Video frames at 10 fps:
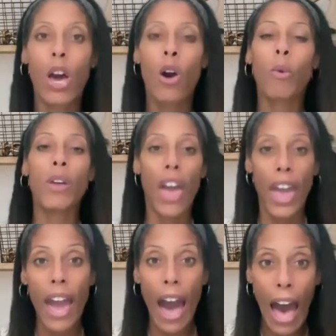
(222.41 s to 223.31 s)
with
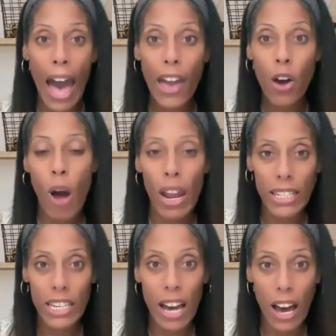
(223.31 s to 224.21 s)
a high
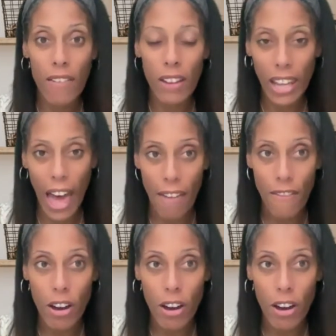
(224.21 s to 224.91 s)
quality of life.